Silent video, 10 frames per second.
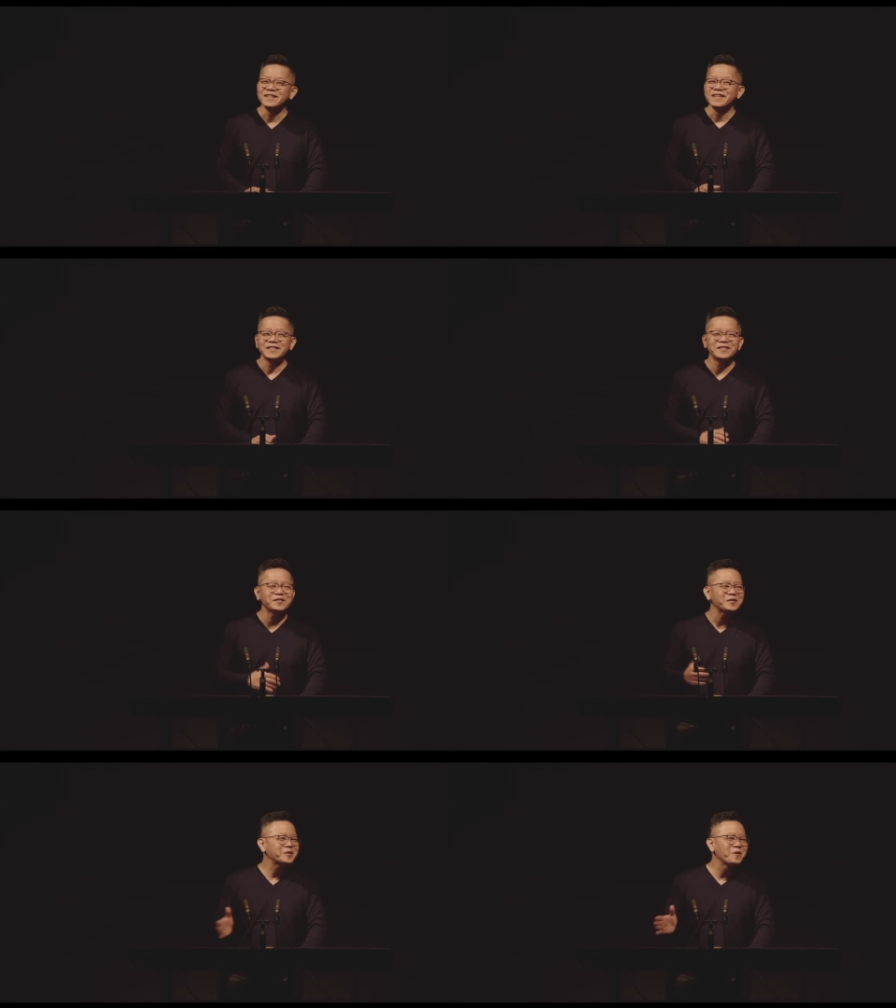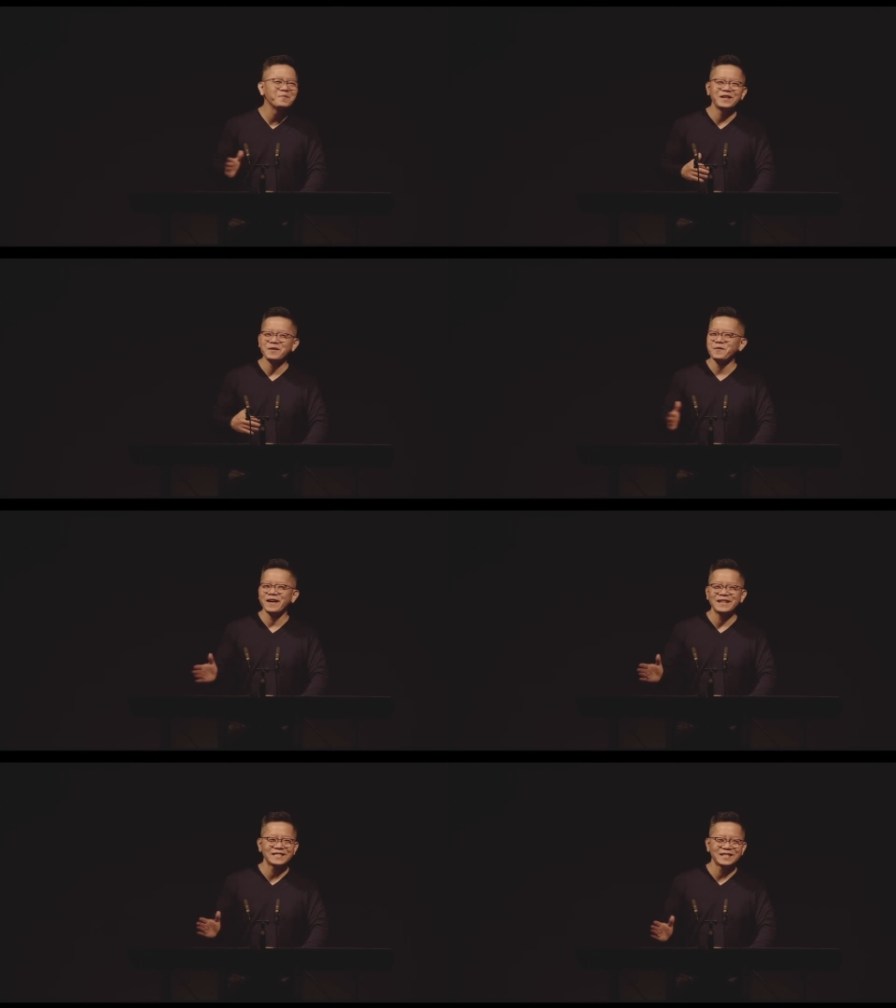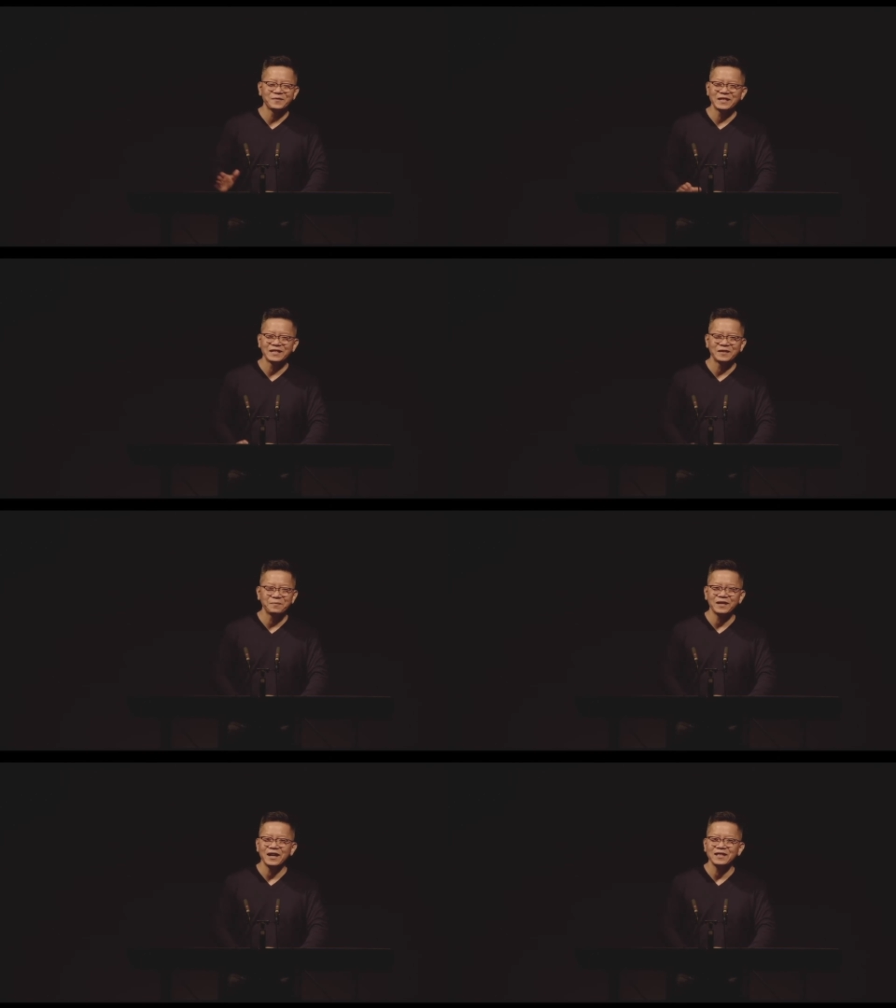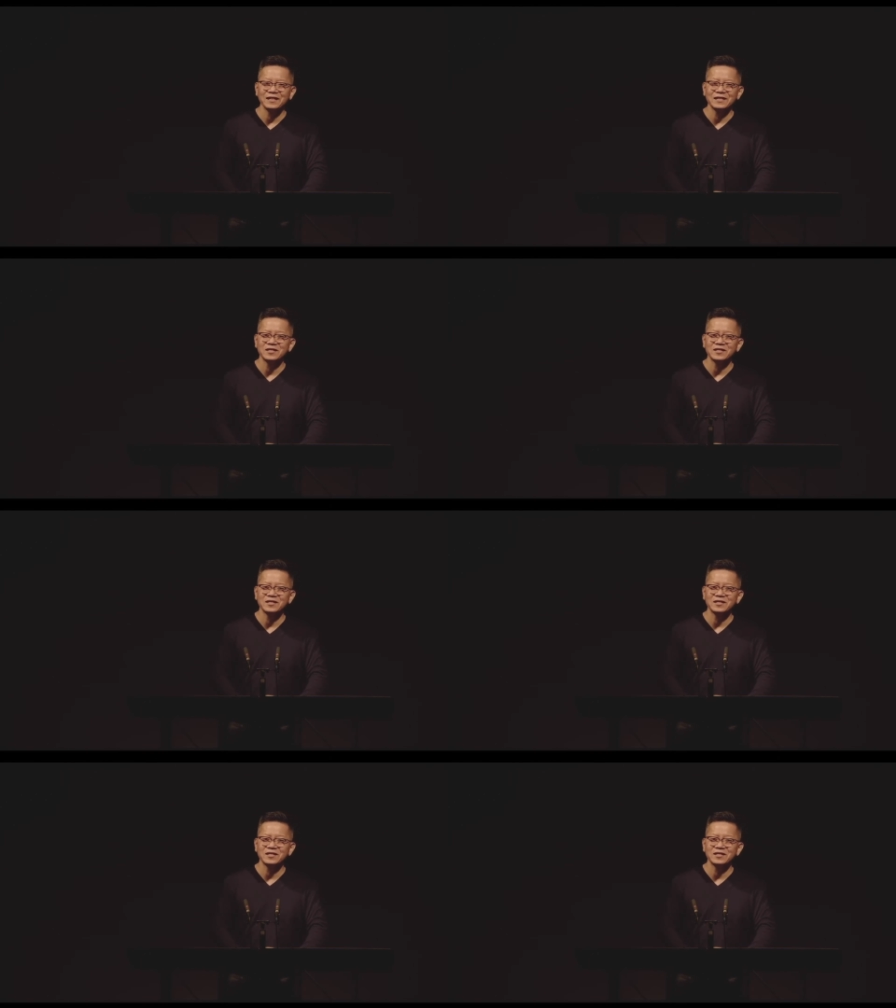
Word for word: There's just so many ways that we can apply this.